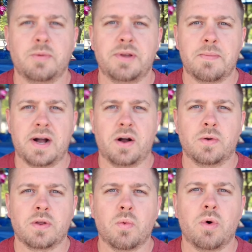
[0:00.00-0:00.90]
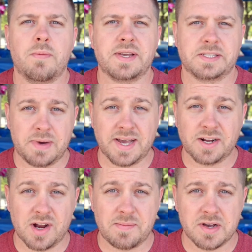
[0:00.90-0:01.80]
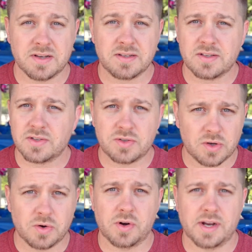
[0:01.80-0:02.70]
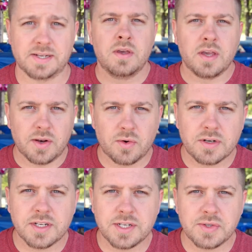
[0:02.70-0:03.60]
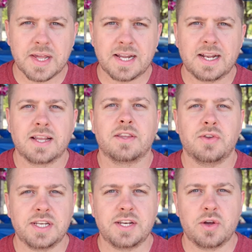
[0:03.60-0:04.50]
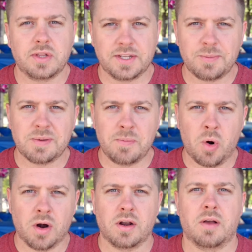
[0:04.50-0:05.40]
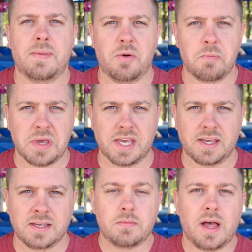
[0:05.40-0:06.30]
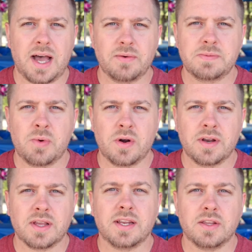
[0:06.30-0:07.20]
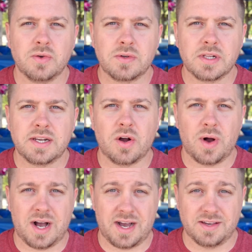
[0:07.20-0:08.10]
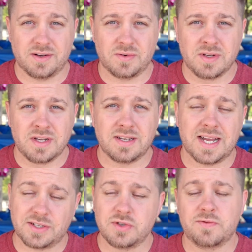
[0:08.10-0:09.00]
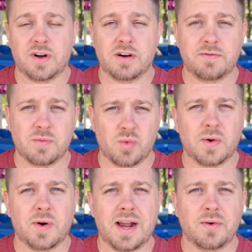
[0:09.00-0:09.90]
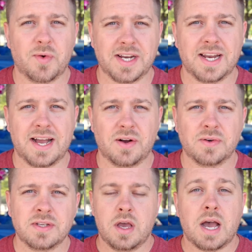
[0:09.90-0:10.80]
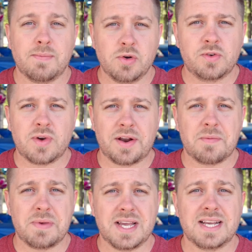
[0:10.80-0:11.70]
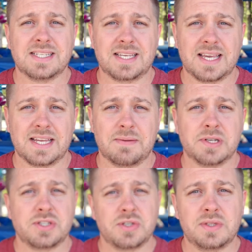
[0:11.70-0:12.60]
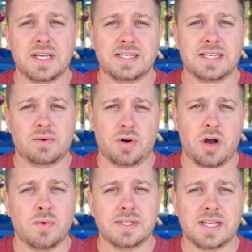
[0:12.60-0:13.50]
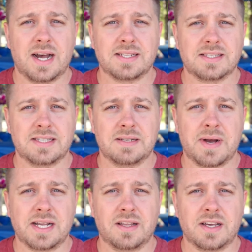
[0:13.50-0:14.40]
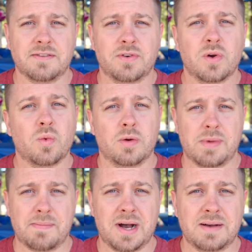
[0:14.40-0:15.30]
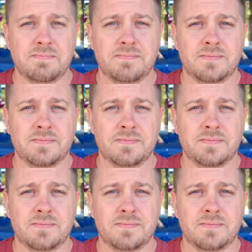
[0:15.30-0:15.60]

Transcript: bit about what makes my grandma so great. In order to do that, you need to know a little bit more about me. I was born in Euclid, Ohio, not too far from where we're at right now. I moved around a bit as a kid, but two things that were always constant in my life were my mom